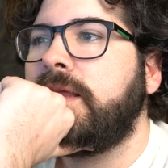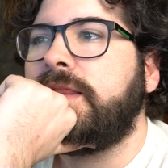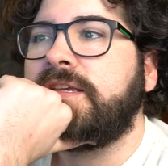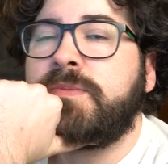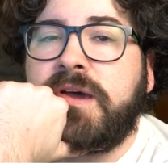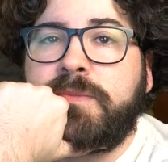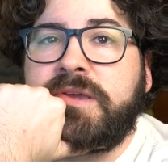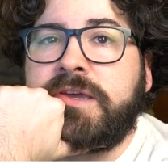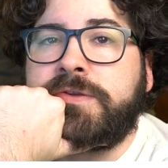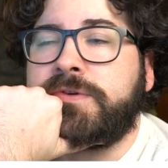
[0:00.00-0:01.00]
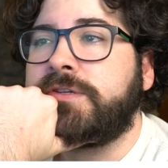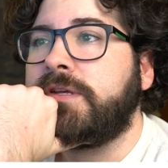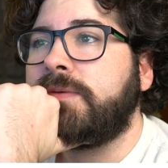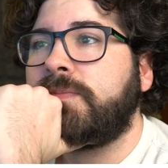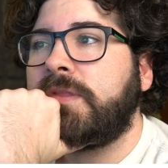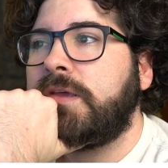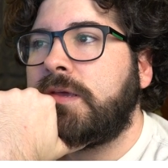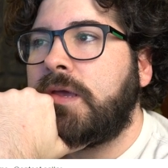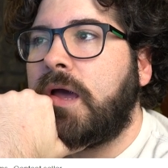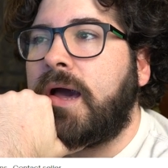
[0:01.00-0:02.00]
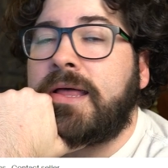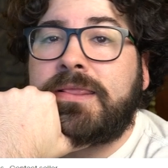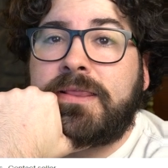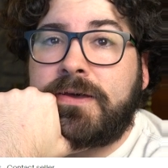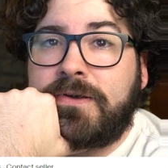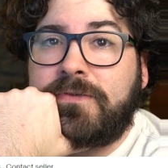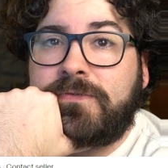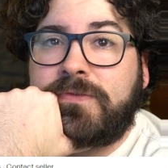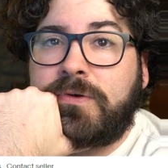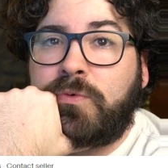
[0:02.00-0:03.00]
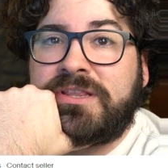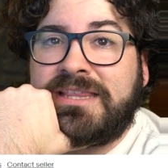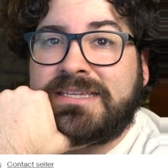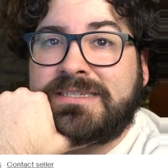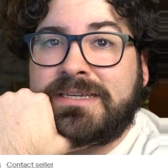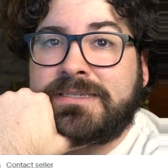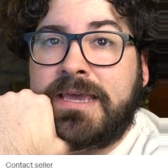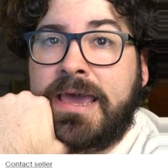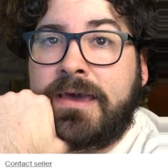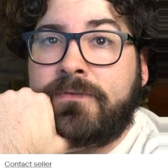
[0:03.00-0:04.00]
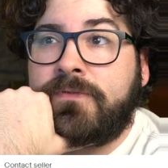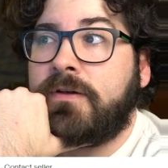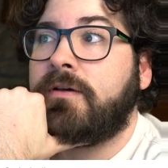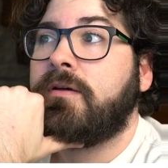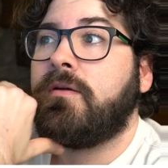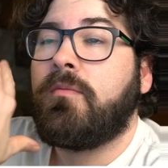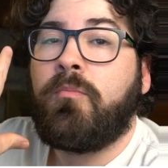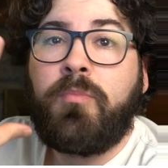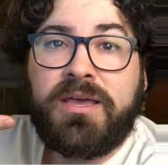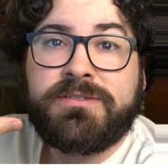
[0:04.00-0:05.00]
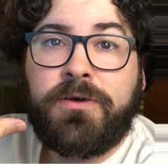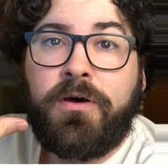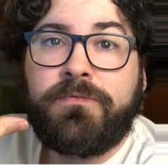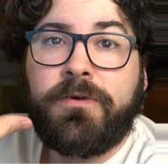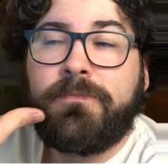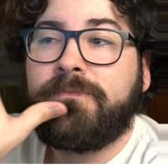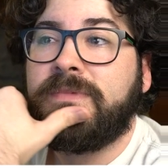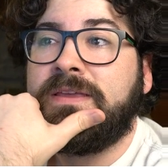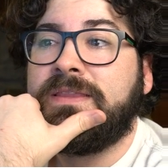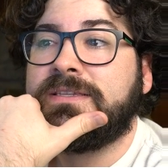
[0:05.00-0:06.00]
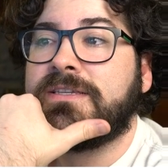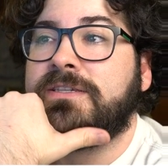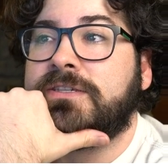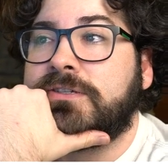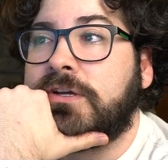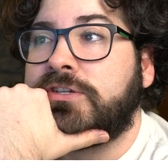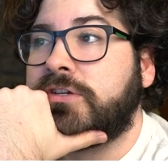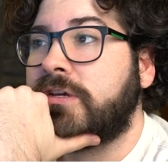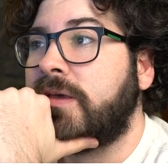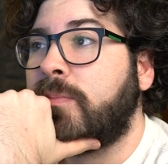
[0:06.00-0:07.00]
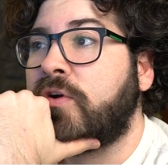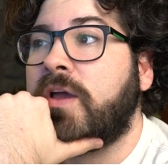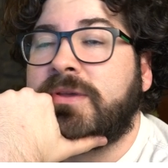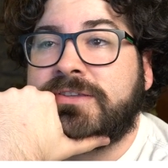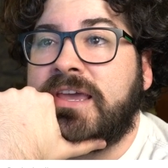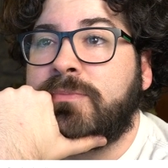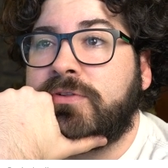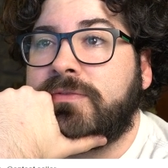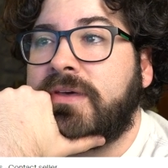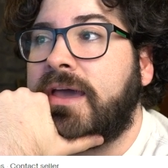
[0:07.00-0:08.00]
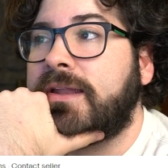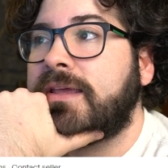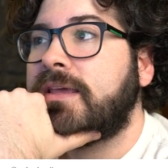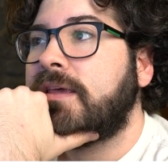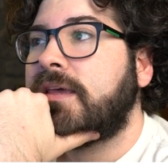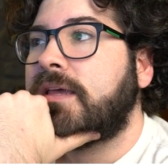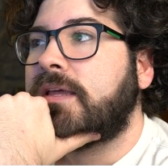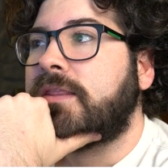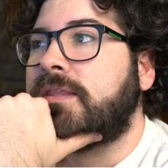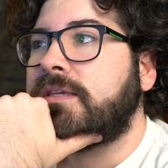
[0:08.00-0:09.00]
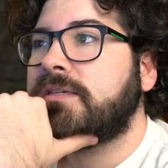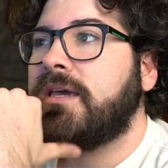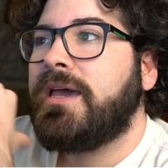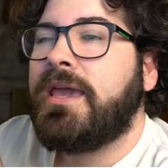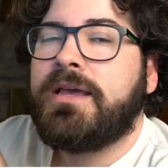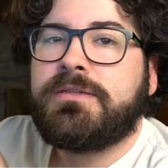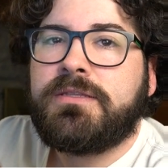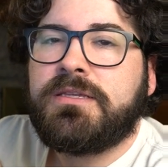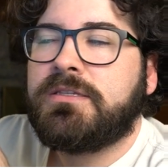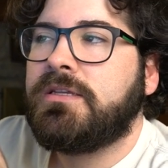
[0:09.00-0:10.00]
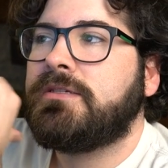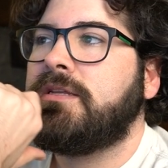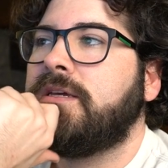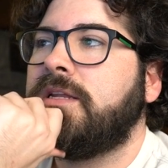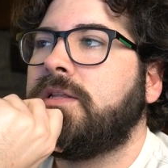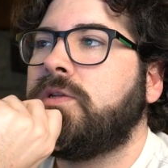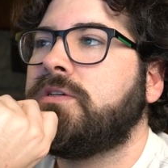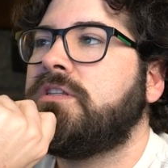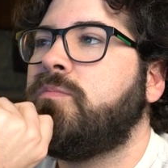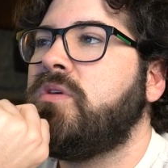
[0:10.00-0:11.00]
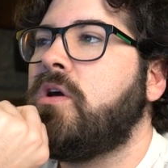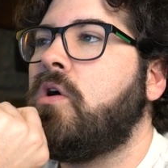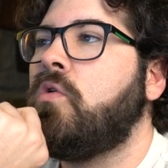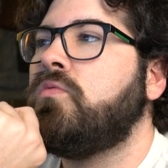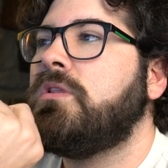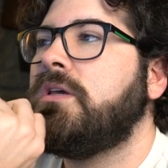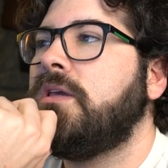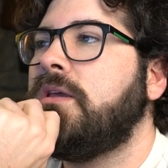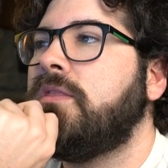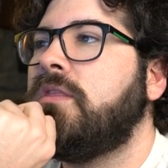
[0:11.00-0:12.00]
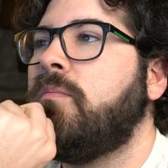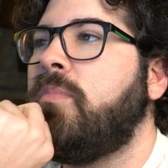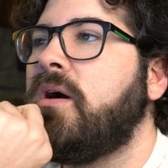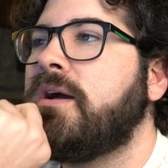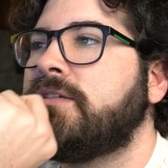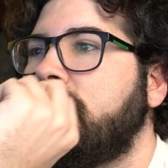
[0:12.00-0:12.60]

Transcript: This might be interesting. I love when listings have best offer, and this is such a prime example of that. This guy has this listing, and it looks to be only the box